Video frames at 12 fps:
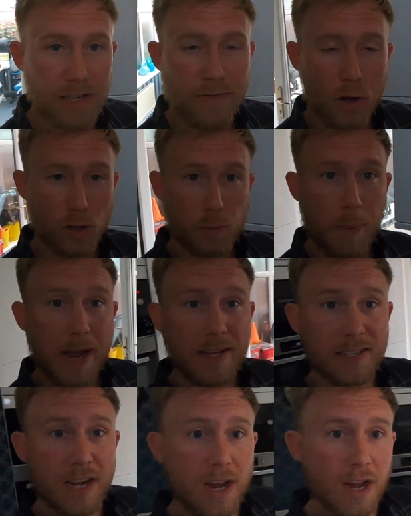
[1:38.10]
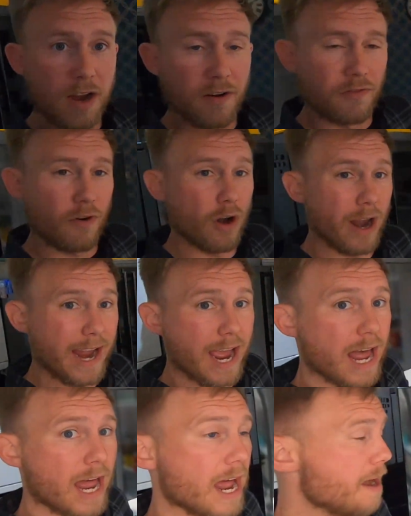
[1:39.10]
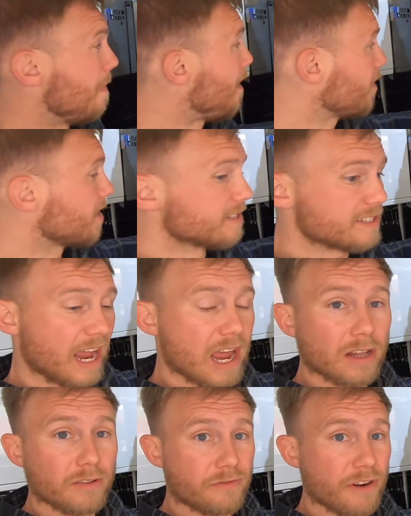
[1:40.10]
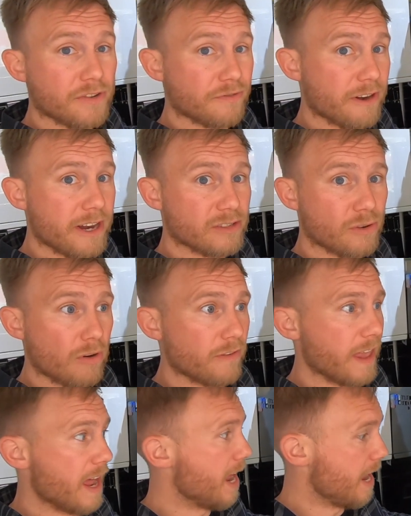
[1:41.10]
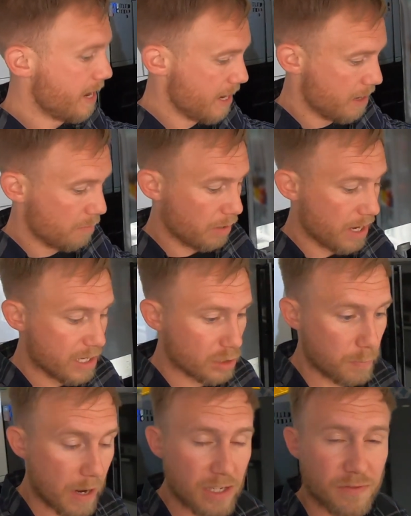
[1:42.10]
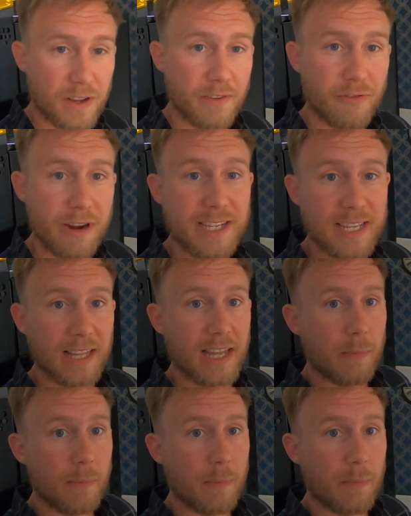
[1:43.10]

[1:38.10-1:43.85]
You've got space for a American style fridge freezer over there. Plenty of space for your freestanding